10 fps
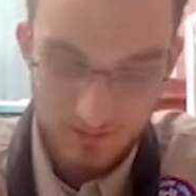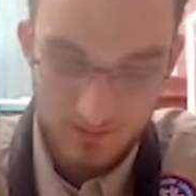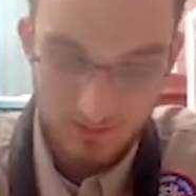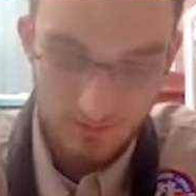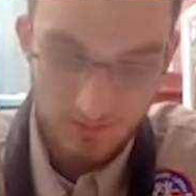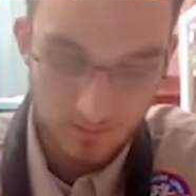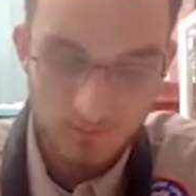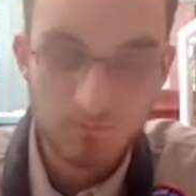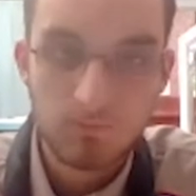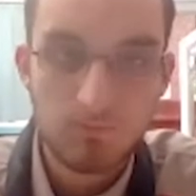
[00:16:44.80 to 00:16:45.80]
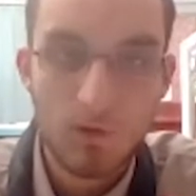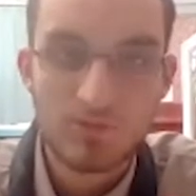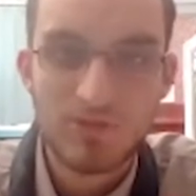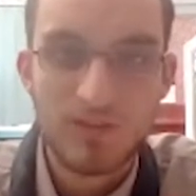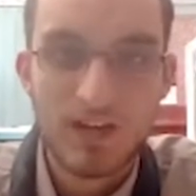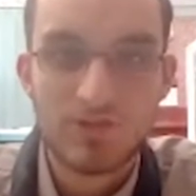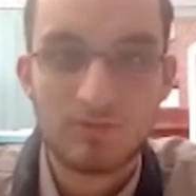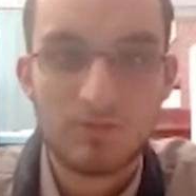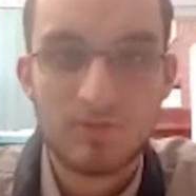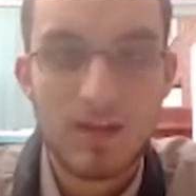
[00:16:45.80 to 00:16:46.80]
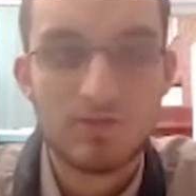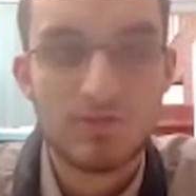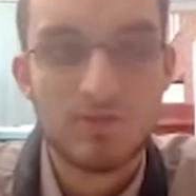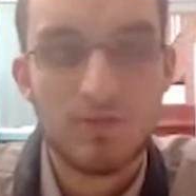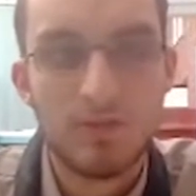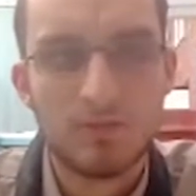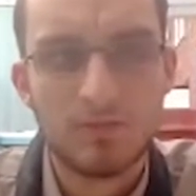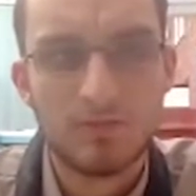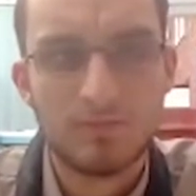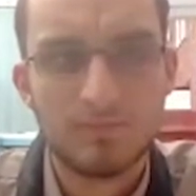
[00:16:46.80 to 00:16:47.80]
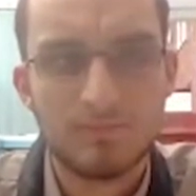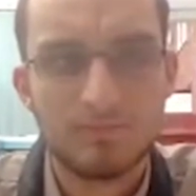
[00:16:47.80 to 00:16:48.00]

out, and what was the reaction, or how did you feel?